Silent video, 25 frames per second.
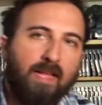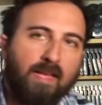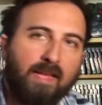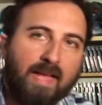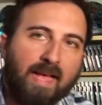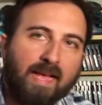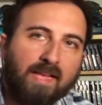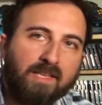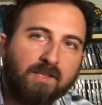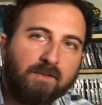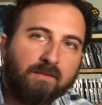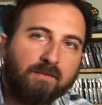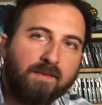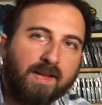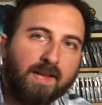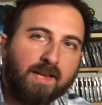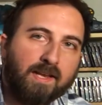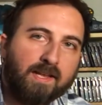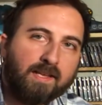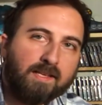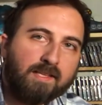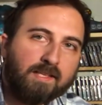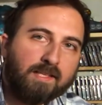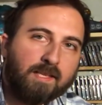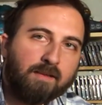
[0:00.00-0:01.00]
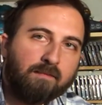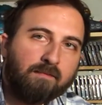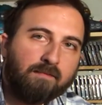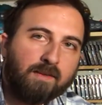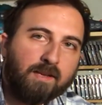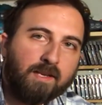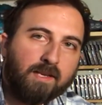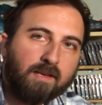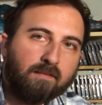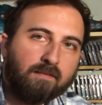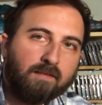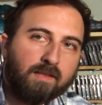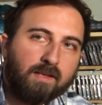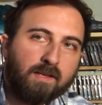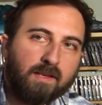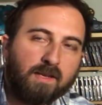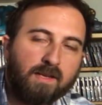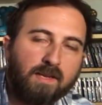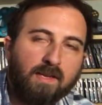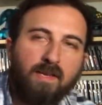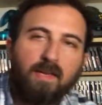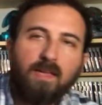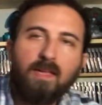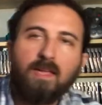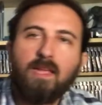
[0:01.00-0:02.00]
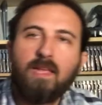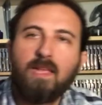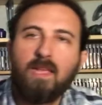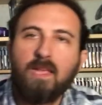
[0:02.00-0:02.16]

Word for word: Castlevania Symphony of the Night.